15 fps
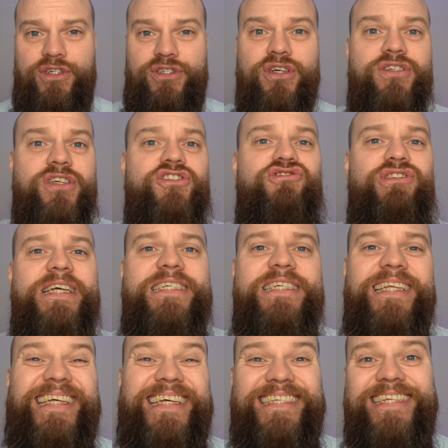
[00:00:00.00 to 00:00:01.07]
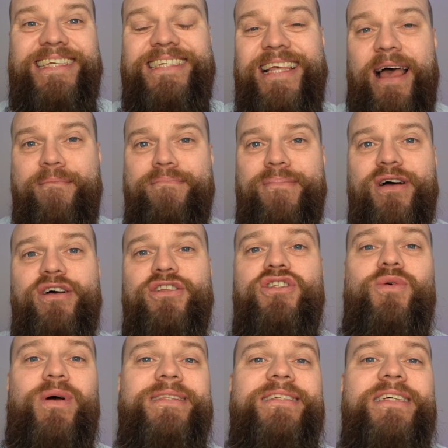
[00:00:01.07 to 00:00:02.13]
Just as recently as December
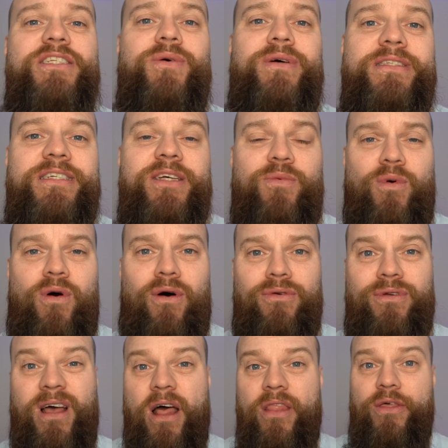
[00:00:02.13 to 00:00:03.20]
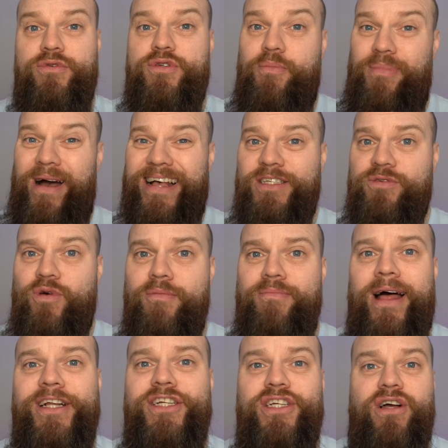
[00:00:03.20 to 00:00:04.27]
2021, there was a password
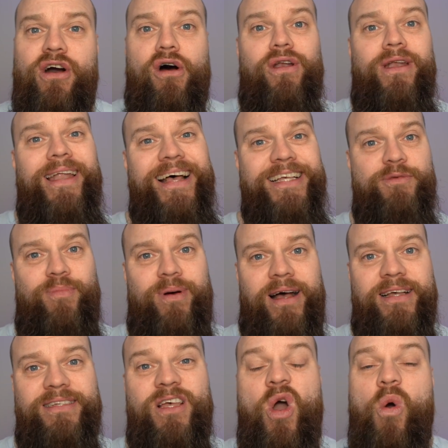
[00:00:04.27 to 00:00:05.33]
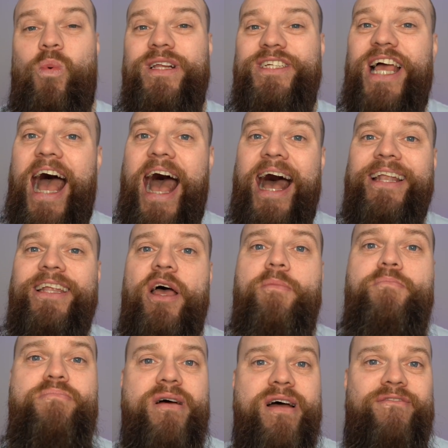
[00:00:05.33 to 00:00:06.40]
manager called LastPass which had a
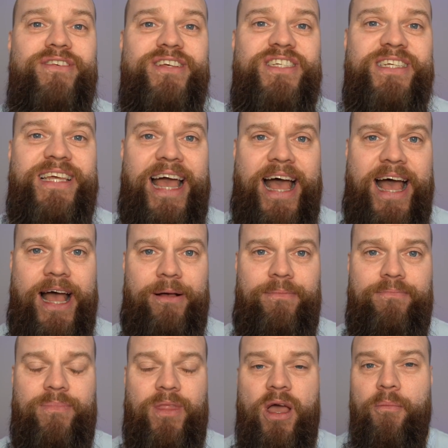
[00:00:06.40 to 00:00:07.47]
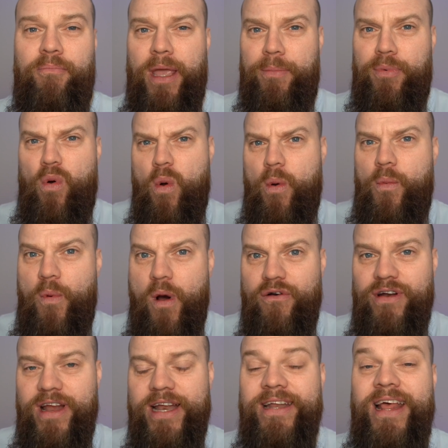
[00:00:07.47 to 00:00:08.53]
bit of a scare. People were
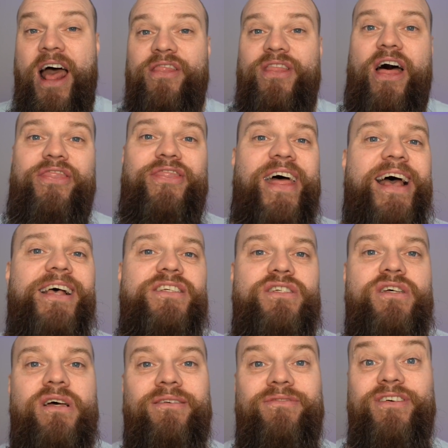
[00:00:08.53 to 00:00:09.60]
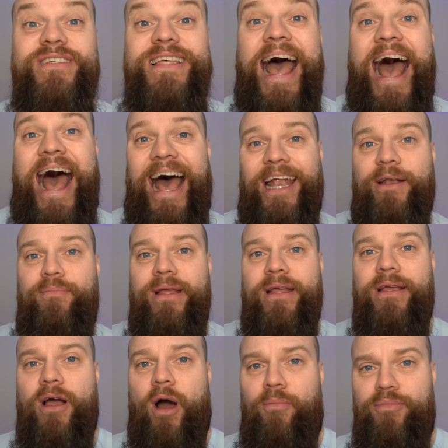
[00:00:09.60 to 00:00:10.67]
worried that their servers had been
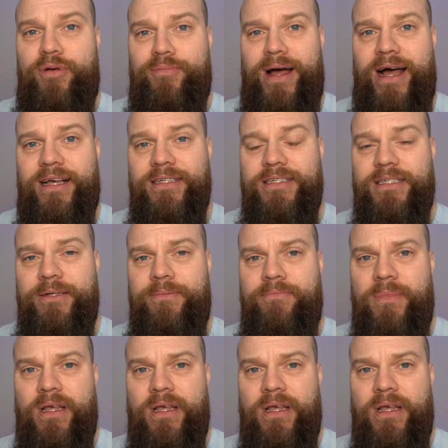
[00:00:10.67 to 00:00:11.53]
compromised.